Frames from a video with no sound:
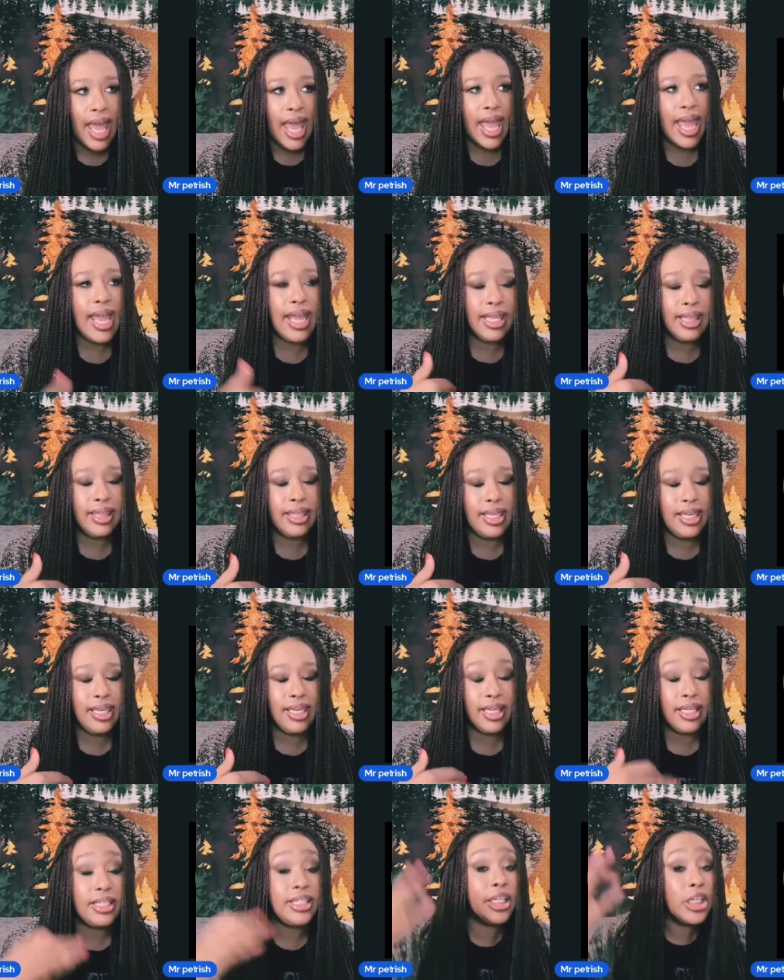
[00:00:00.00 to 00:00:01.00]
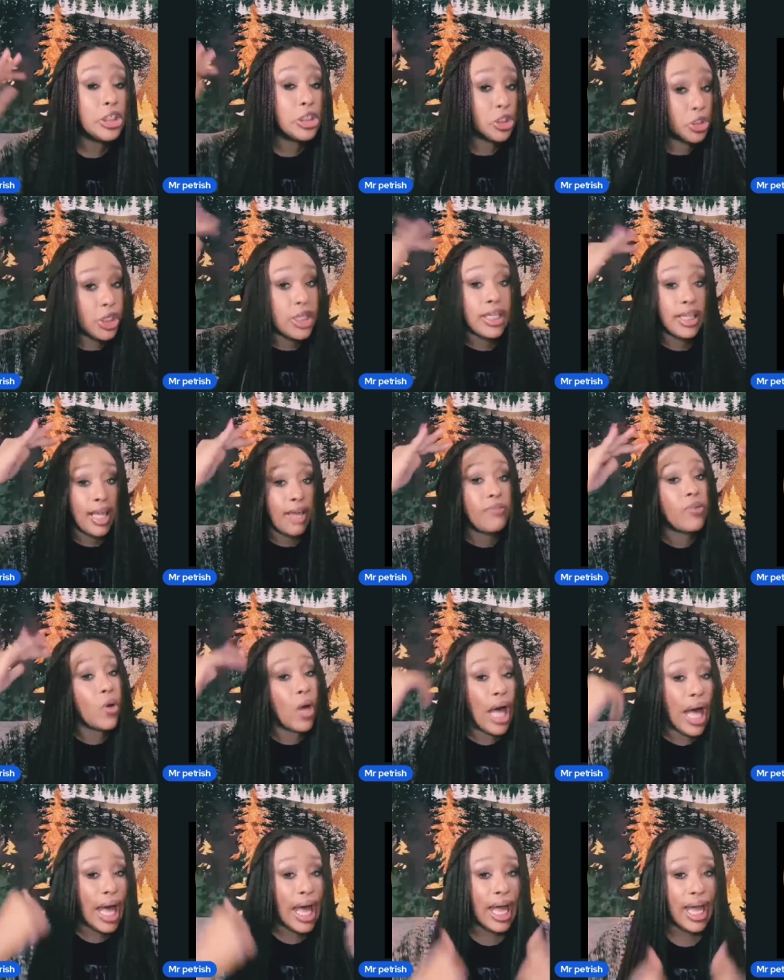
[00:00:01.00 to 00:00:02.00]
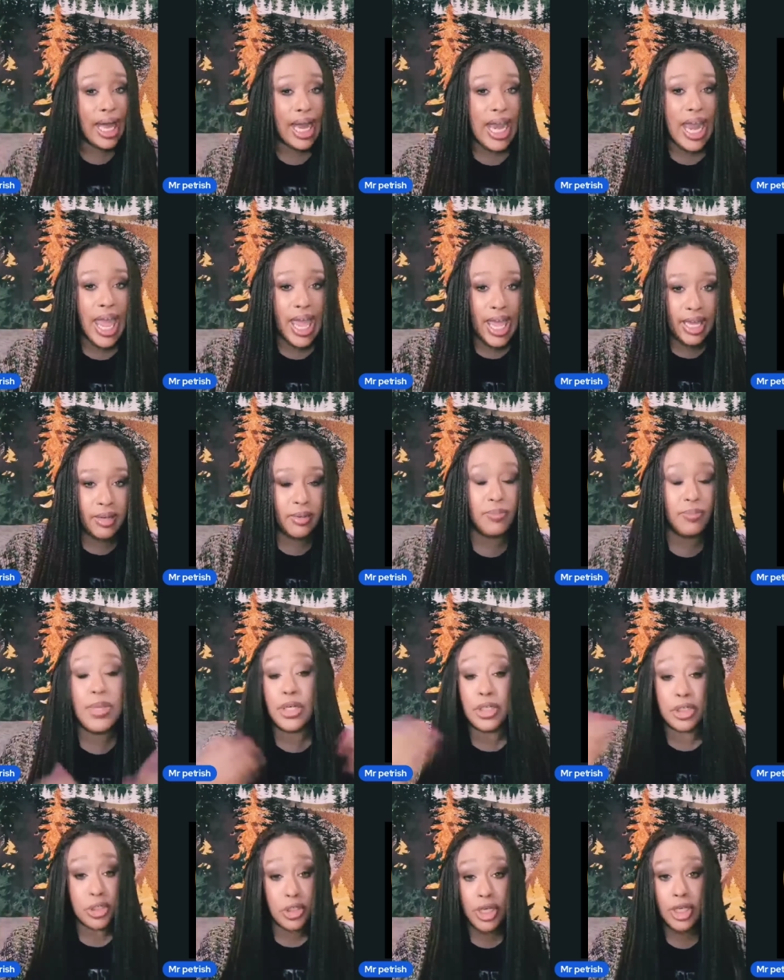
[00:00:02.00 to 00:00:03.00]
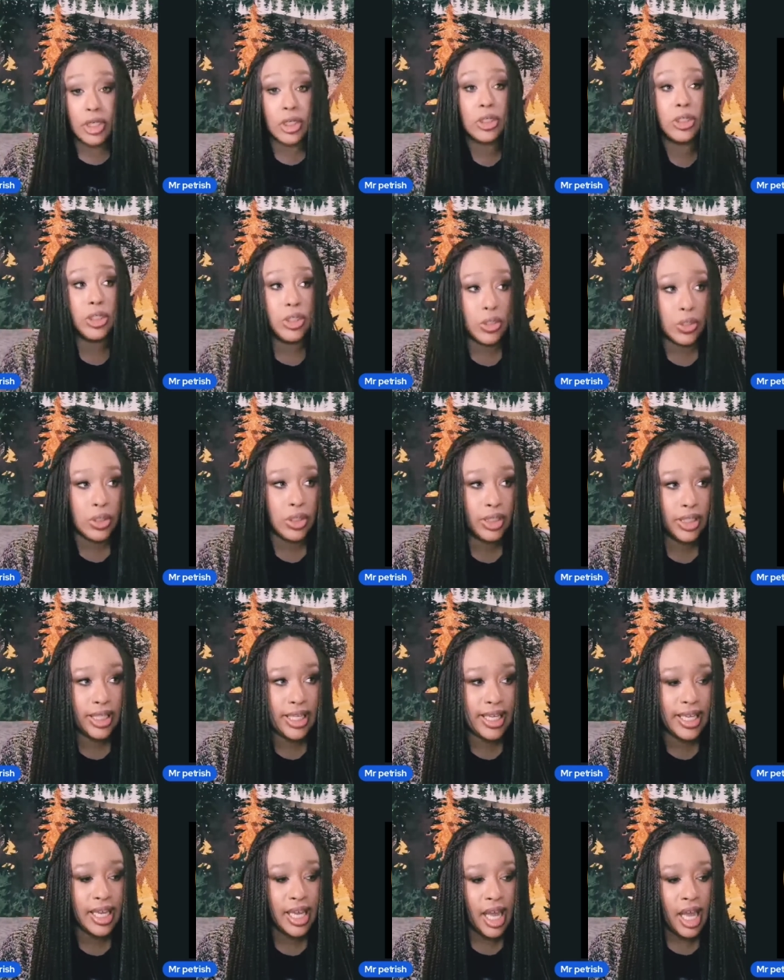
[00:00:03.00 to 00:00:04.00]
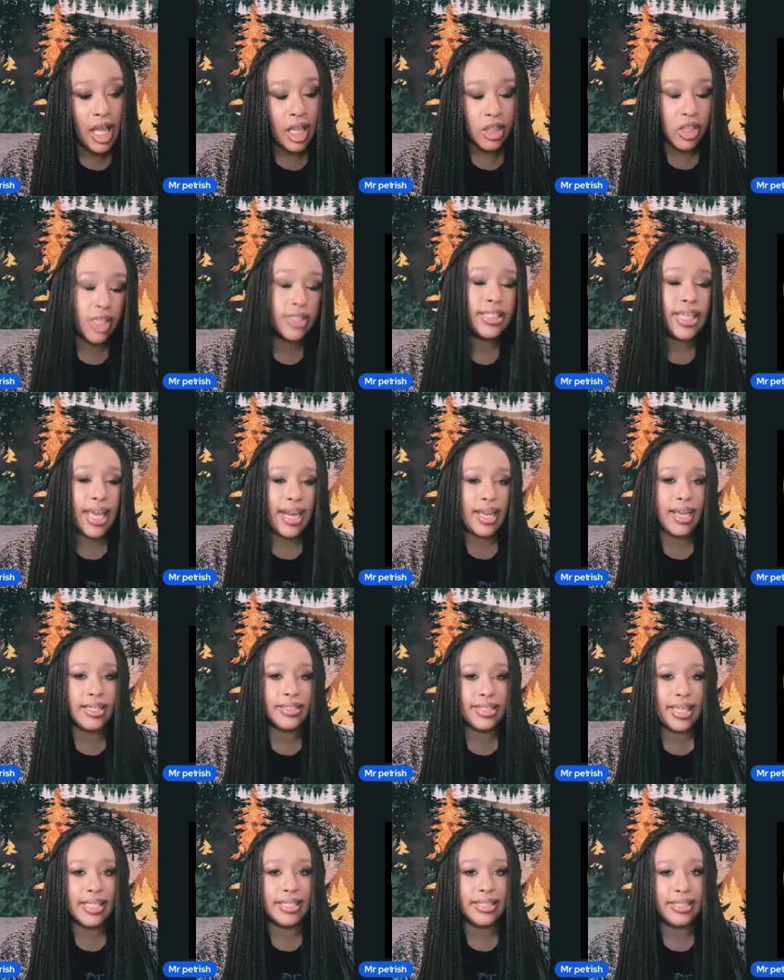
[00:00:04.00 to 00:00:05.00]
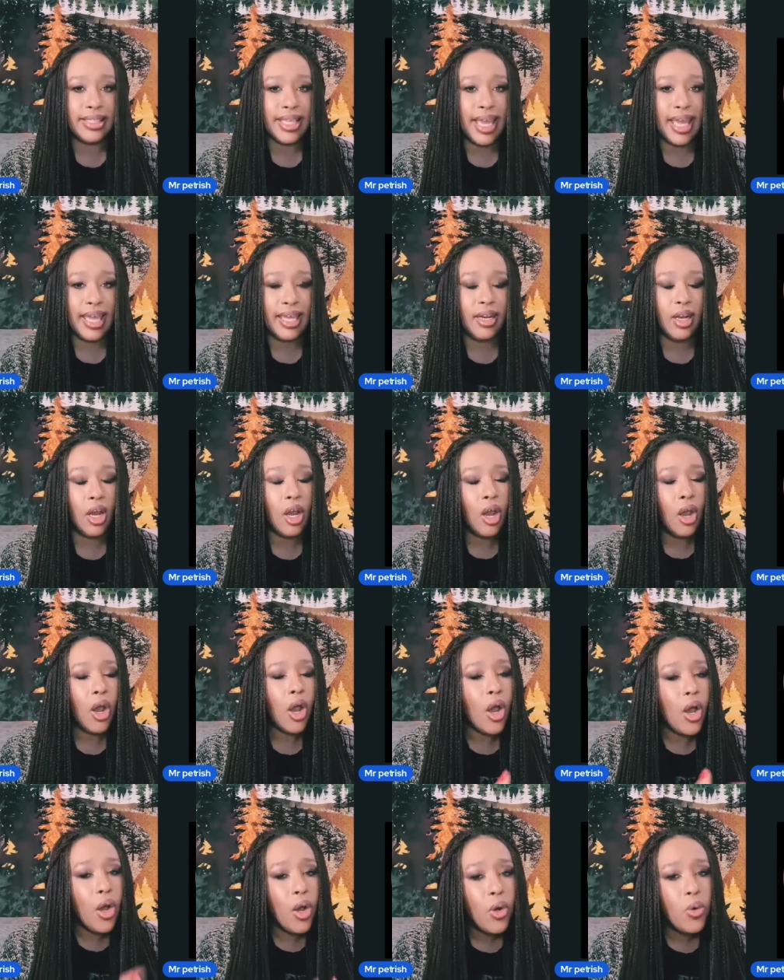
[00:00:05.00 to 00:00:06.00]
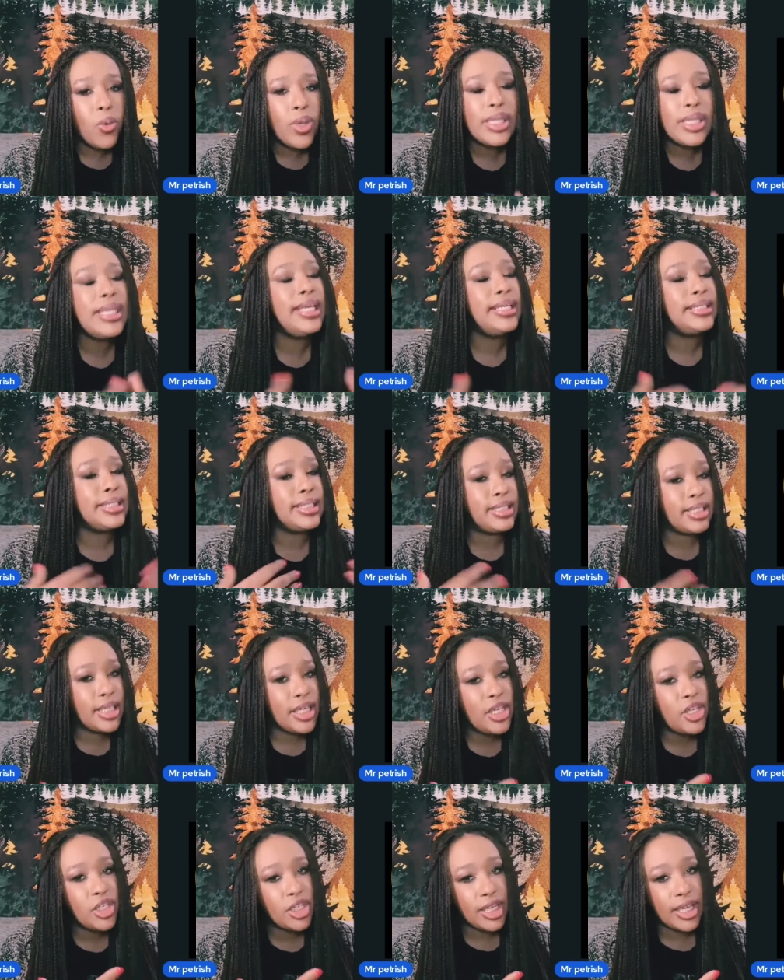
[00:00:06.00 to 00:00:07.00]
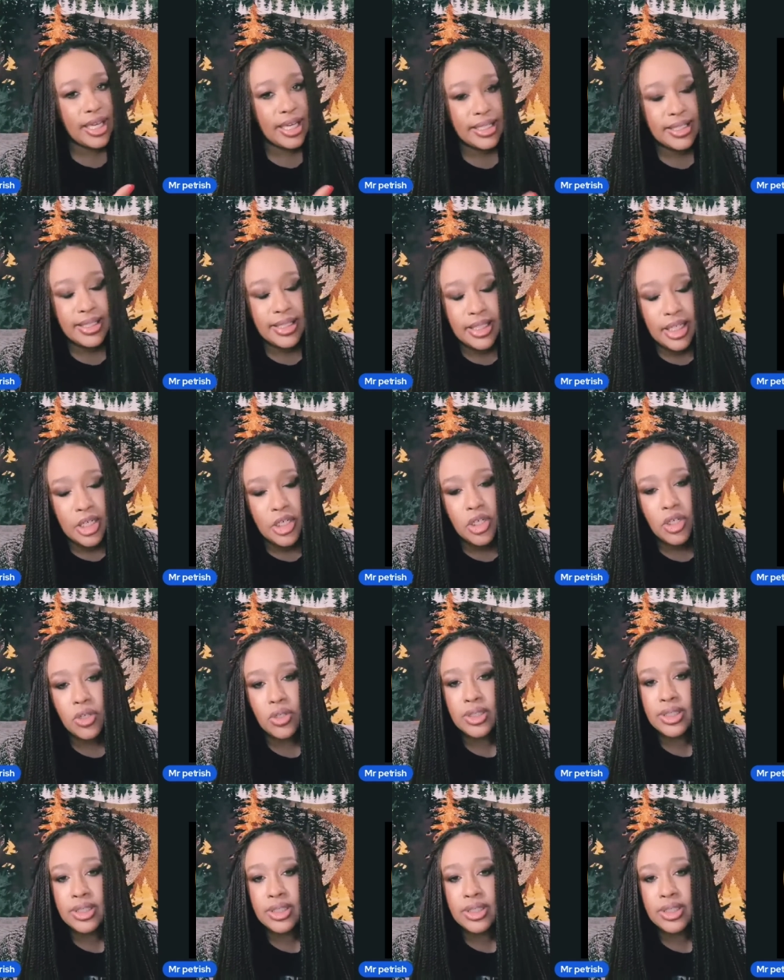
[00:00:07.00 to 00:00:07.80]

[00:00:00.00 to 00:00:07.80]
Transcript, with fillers: And the district level high administrator literally looked at us and said, oh, we need to teach kids digital